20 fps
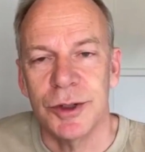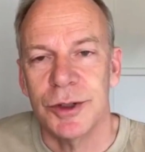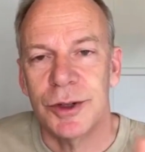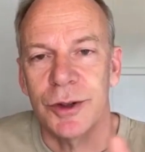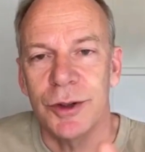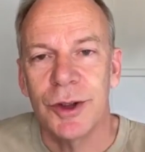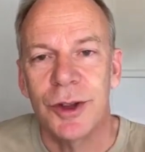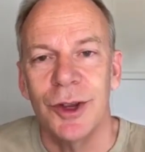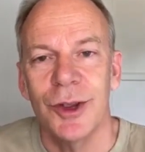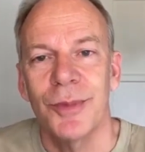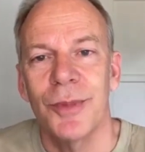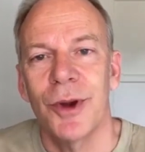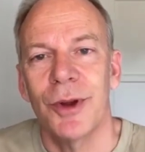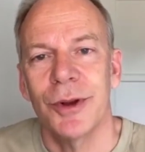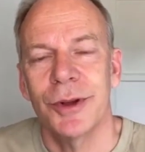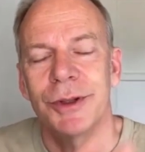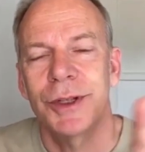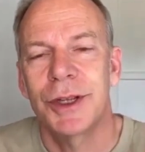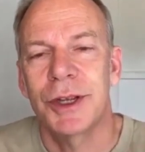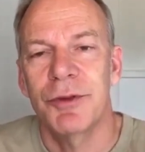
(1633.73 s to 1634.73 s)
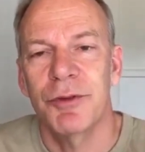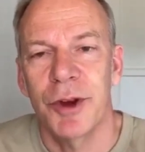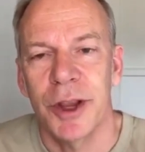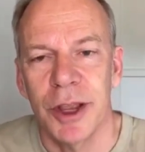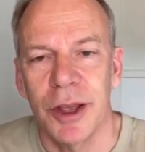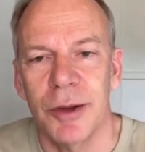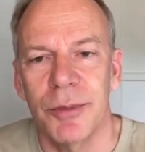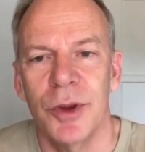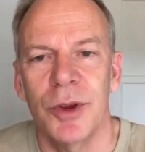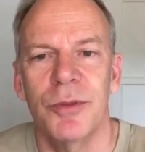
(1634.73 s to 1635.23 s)
Look at your policy, ring
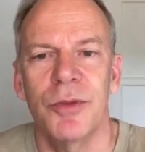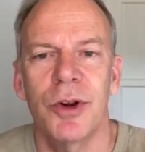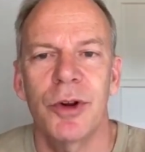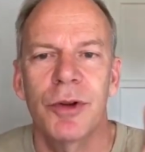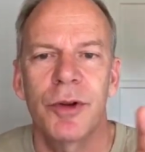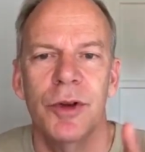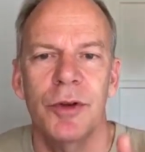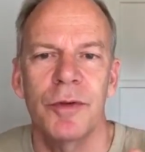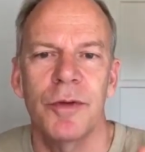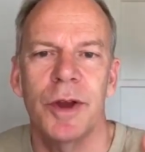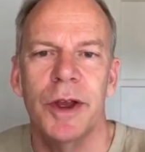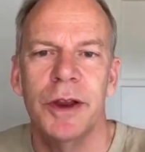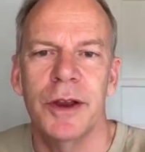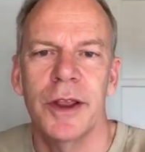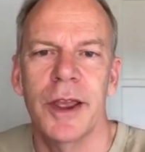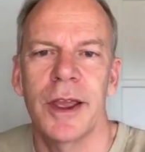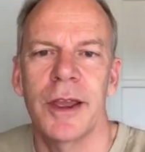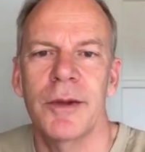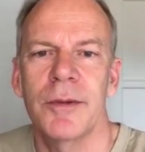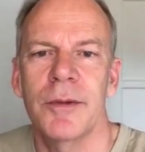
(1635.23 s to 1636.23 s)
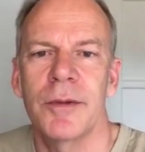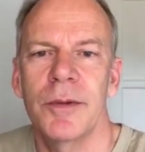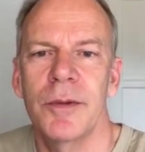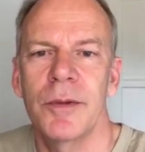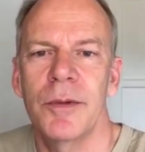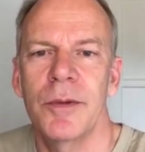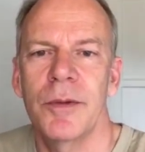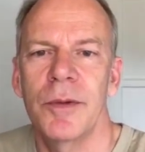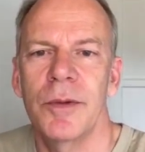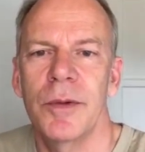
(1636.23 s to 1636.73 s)
up your broker, find out
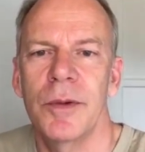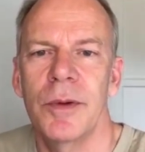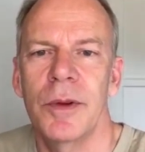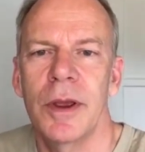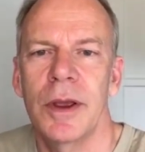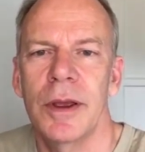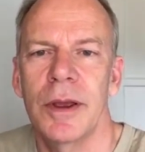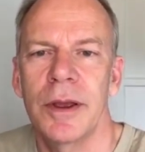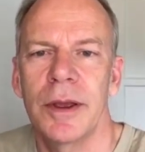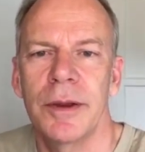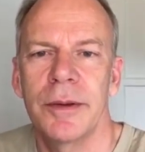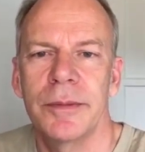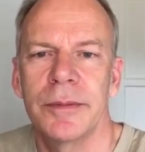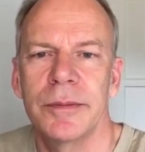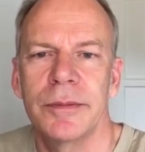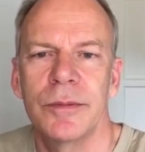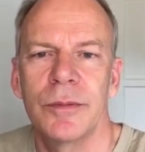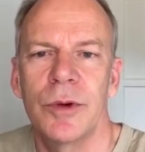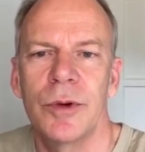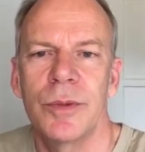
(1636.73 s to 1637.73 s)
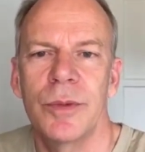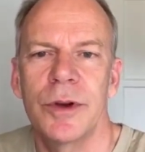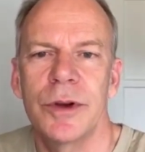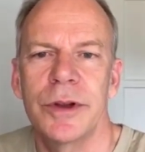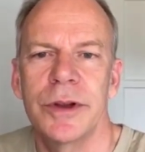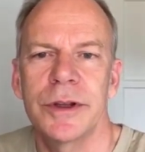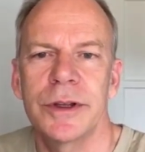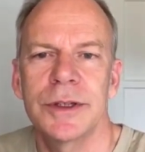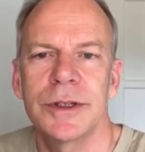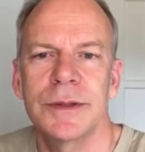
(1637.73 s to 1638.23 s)
what
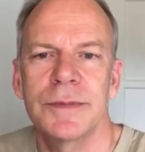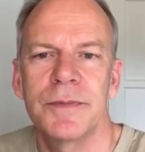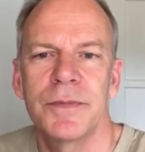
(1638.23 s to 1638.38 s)
works.